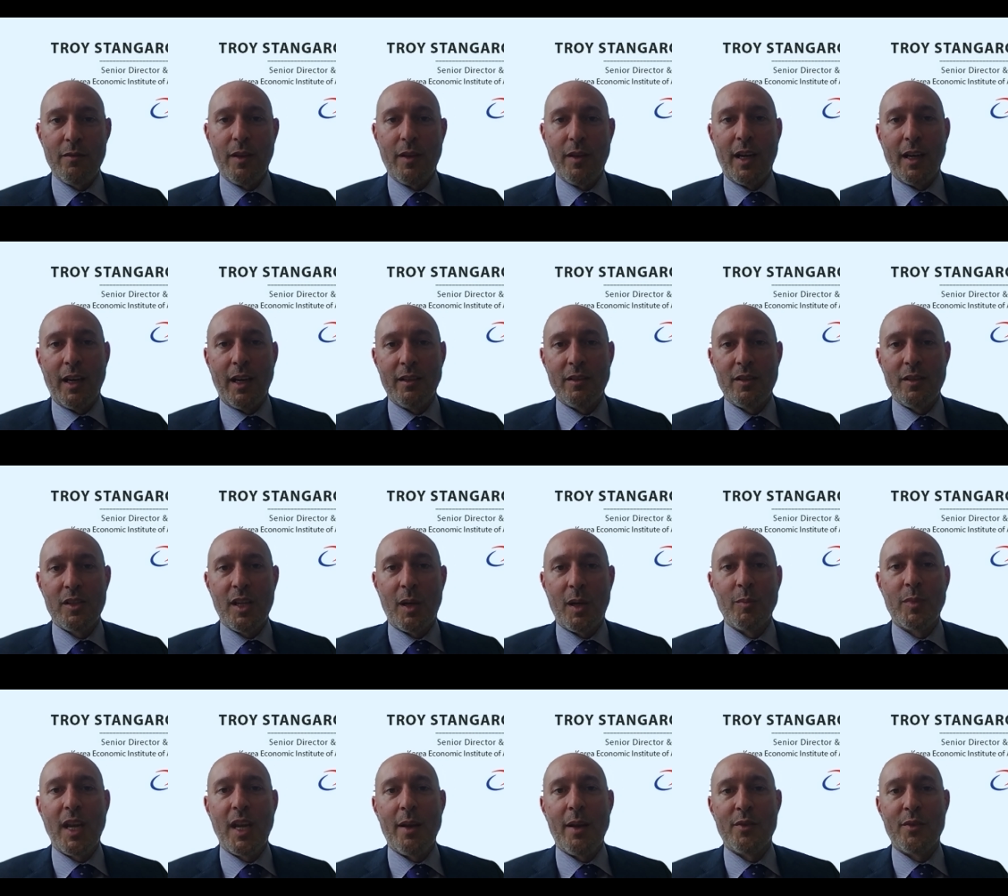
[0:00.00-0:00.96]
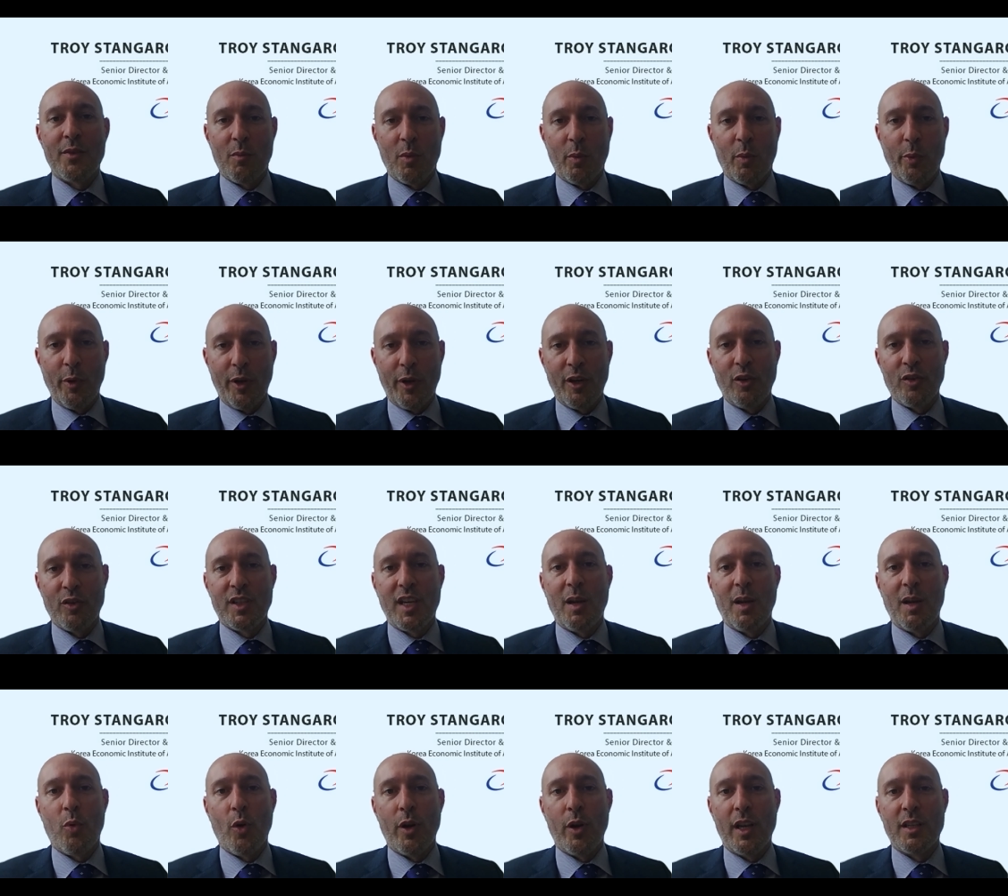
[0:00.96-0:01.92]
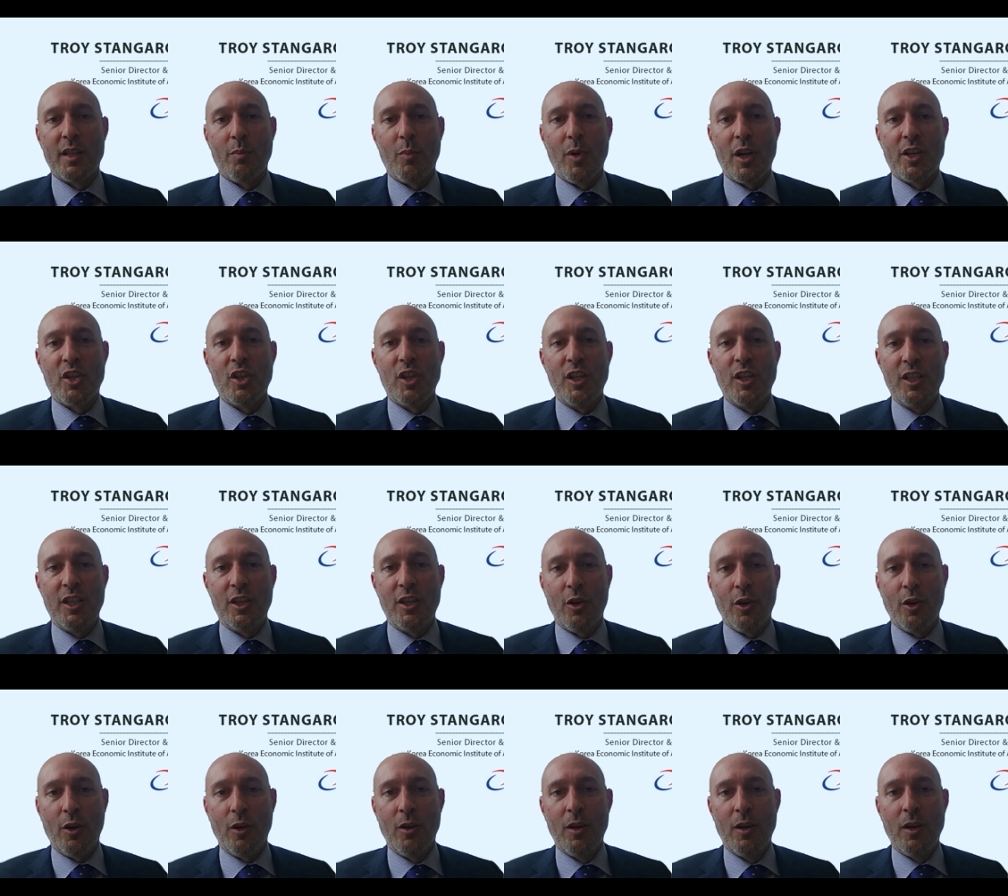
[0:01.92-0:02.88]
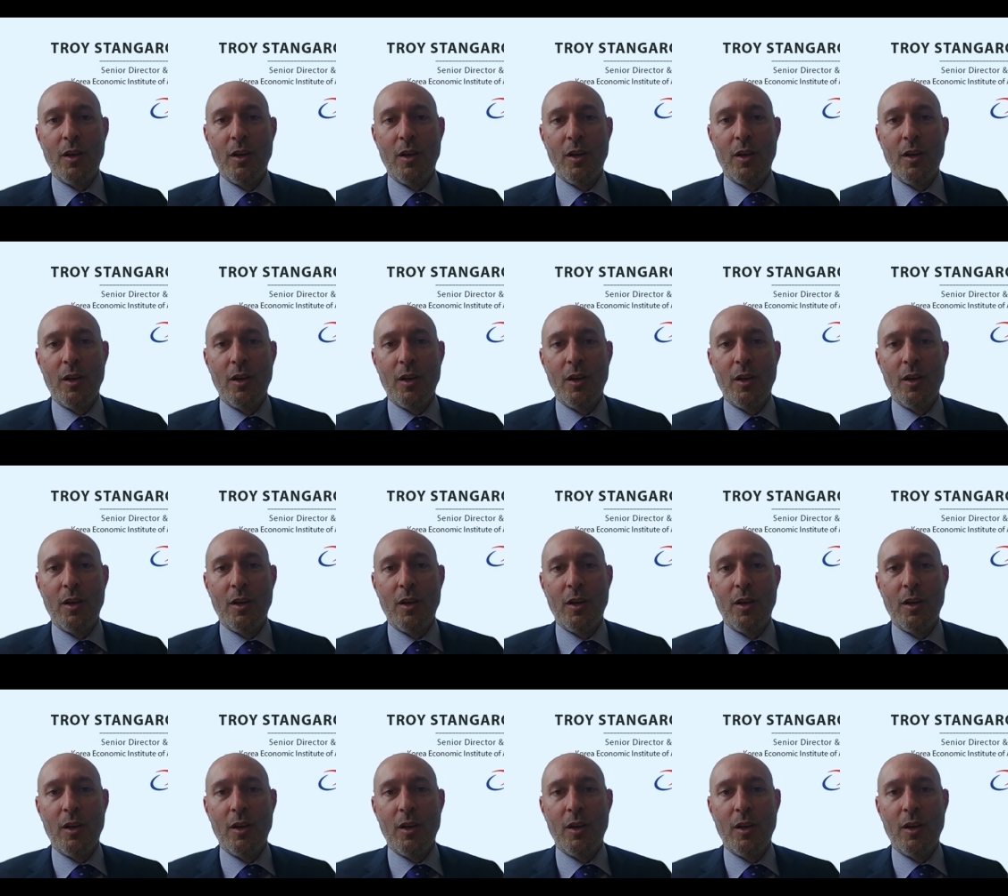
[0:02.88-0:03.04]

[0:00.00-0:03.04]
and sometimes from a political standpoint, it's much easier.